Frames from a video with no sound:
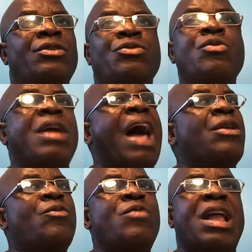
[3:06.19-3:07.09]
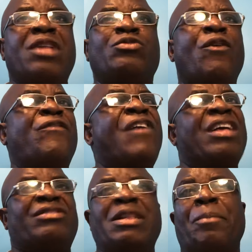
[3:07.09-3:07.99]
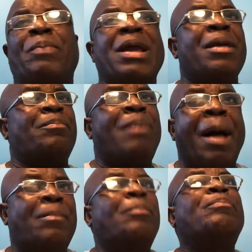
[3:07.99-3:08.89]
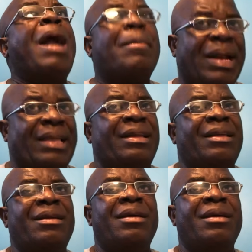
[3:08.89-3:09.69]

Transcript: You got to really do fasting and praying properly.